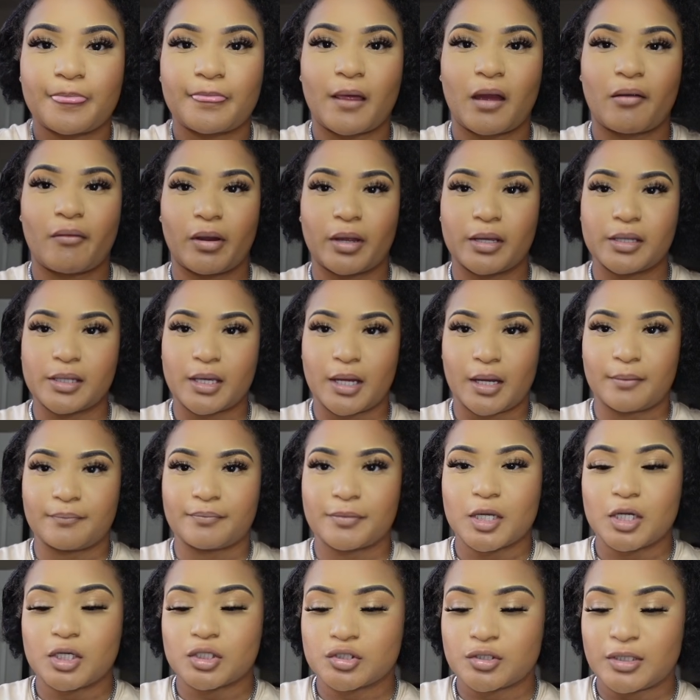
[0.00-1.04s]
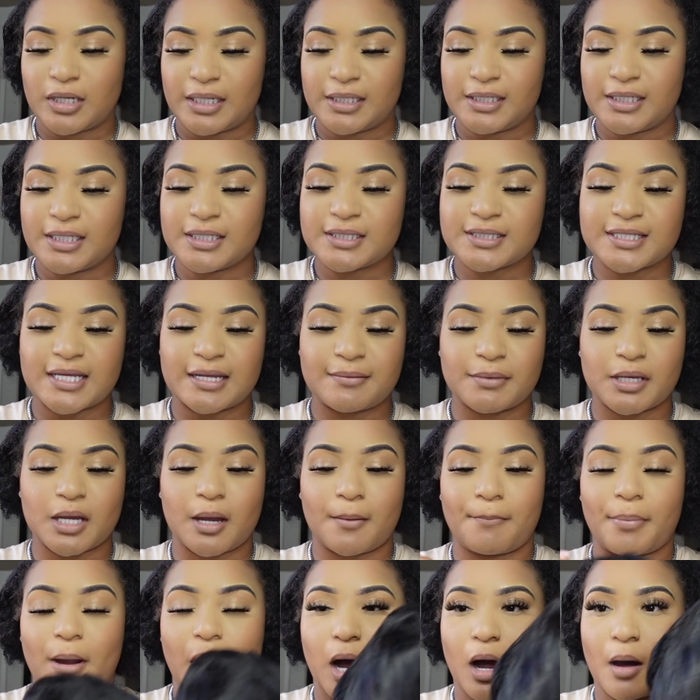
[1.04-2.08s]
All right, yeah. So they did send me
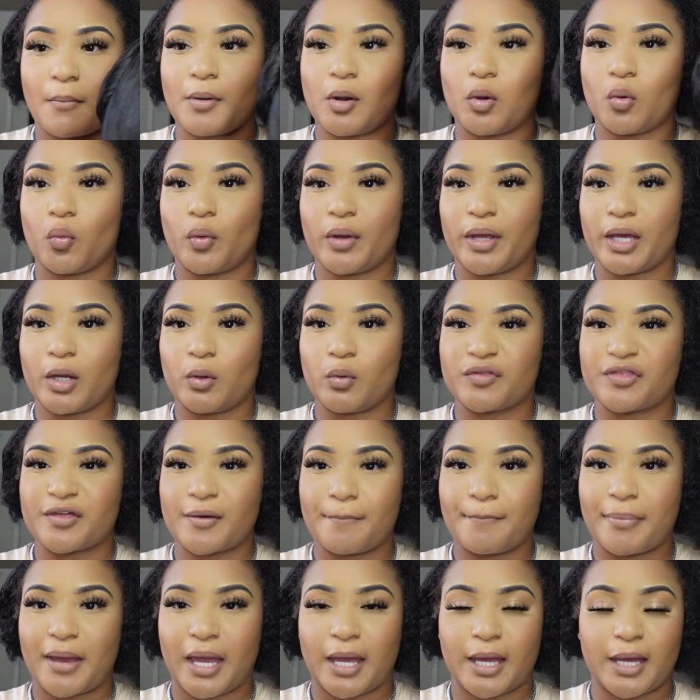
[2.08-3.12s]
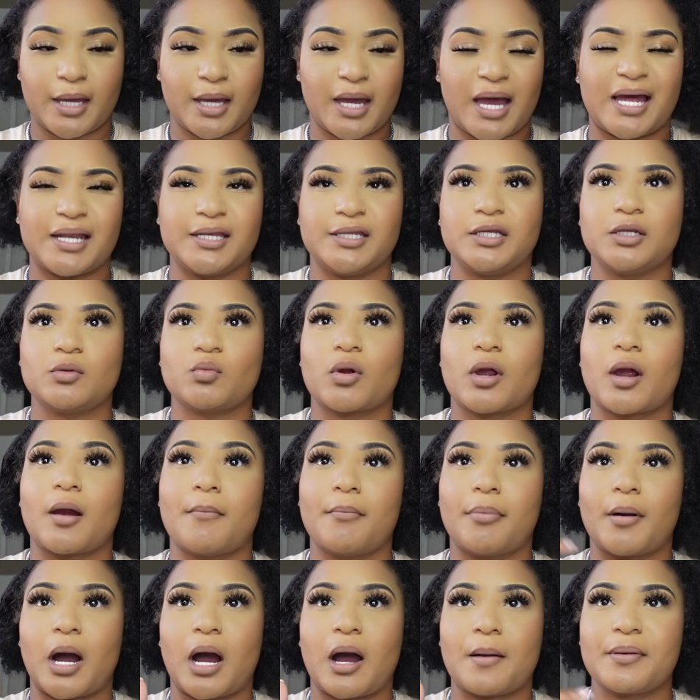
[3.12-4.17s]
a bob wig with a bang. I did wear a
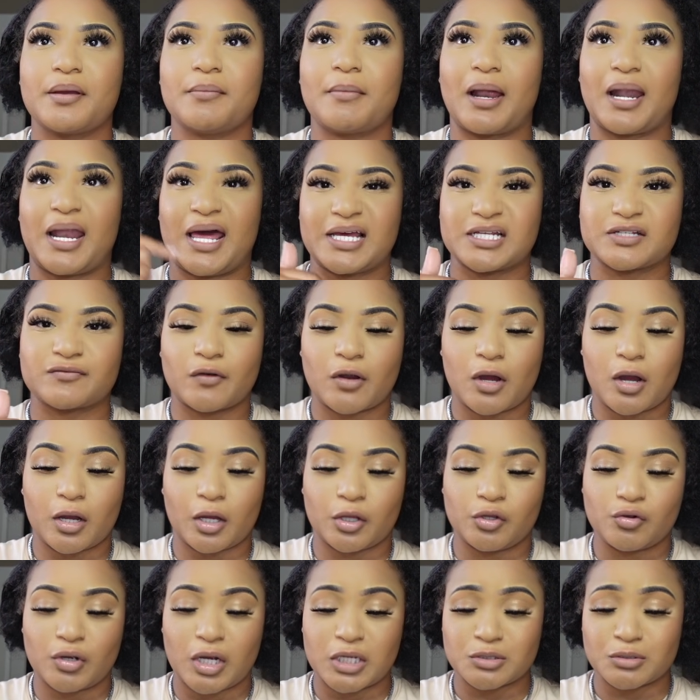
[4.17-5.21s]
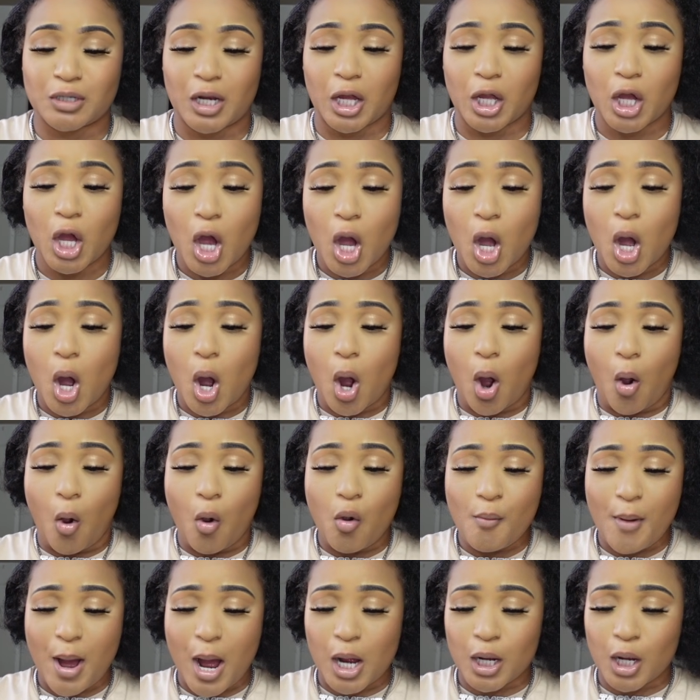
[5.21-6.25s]
bob in my last vlog, and you guys were like,
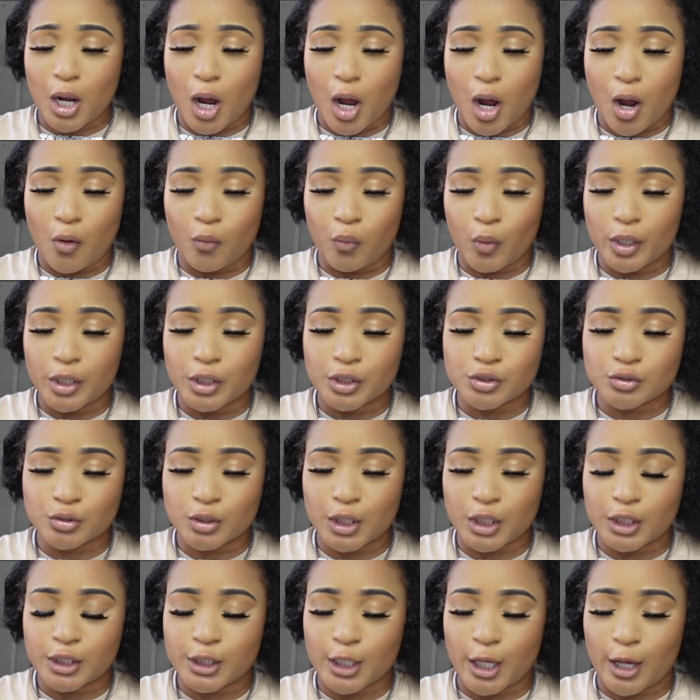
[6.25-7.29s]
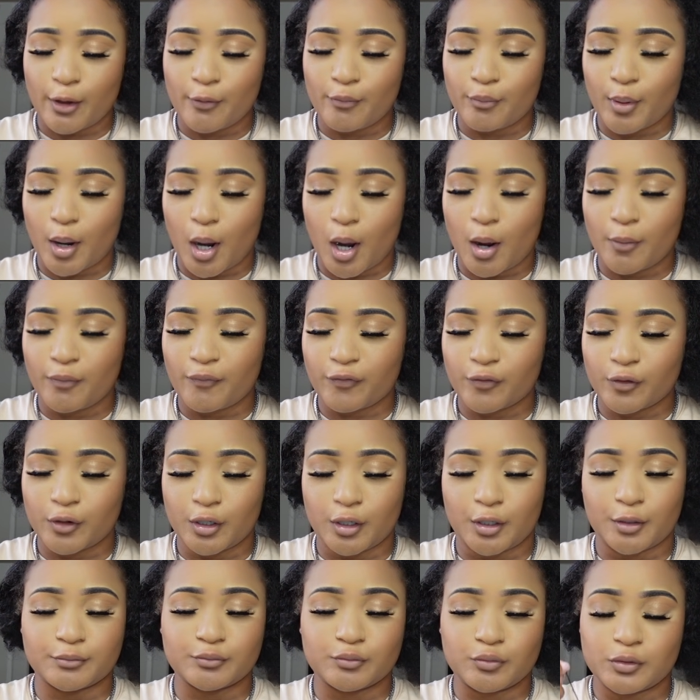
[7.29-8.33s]
oh my God, where did you get that bob
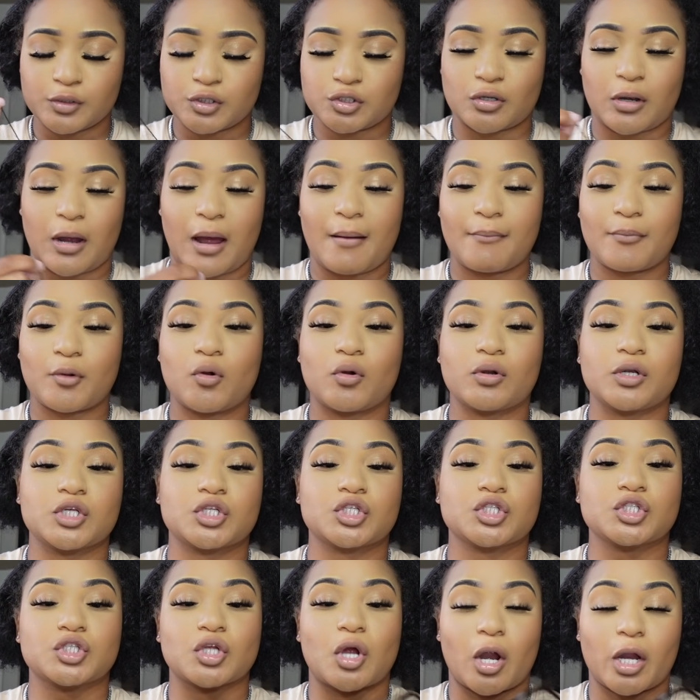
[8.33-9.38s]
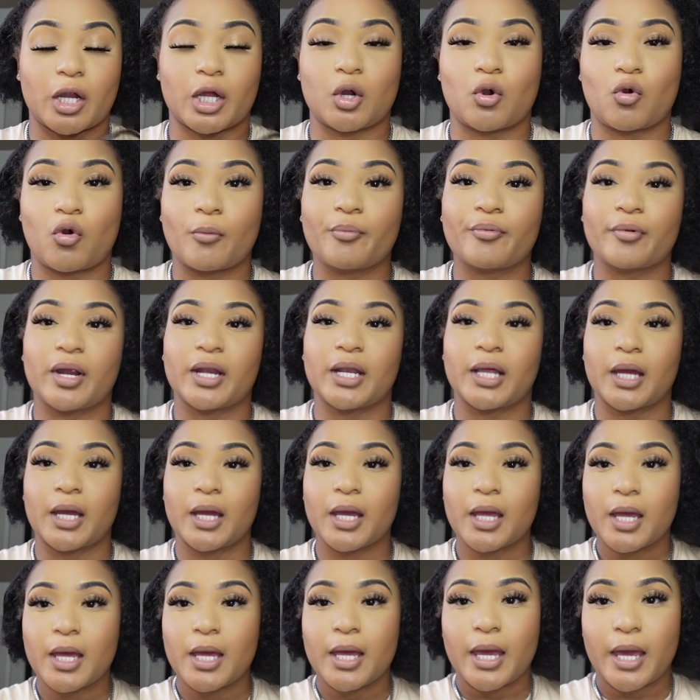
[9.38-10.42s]
from? So I'm going to start
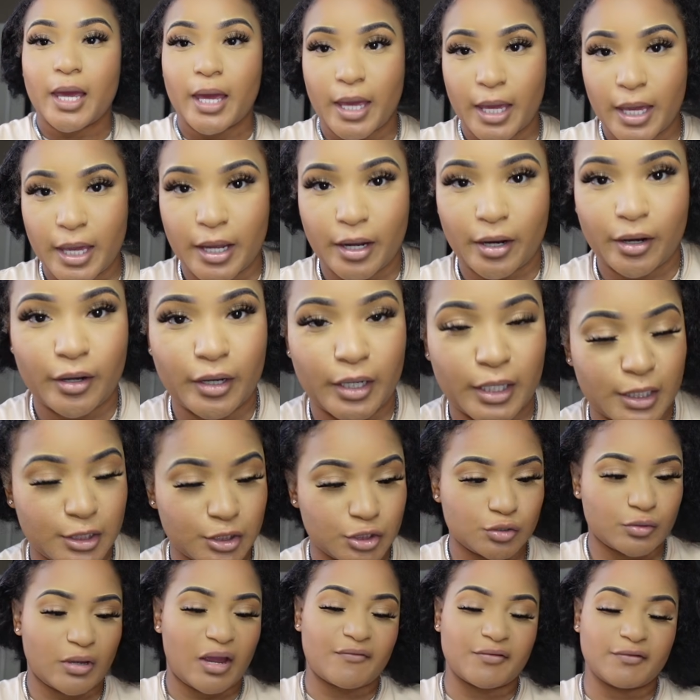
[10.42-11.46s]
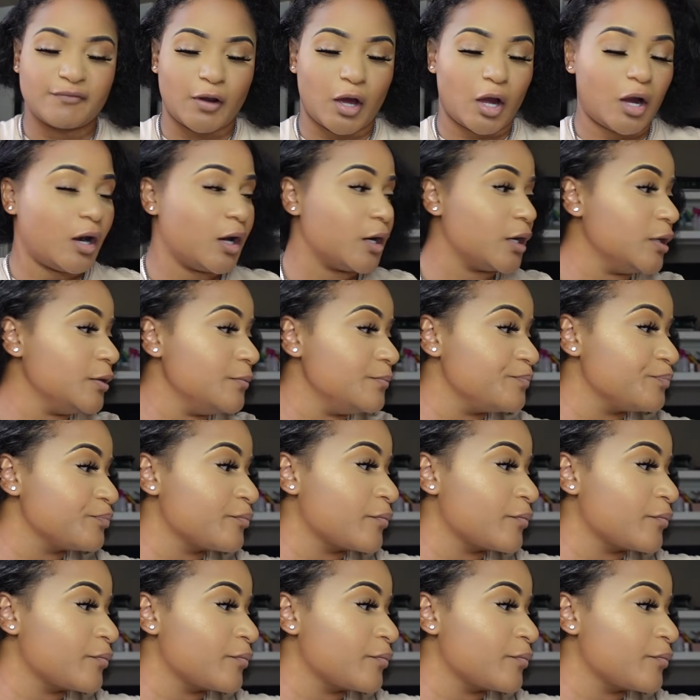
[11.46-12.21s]
incorporating hair into every vlog.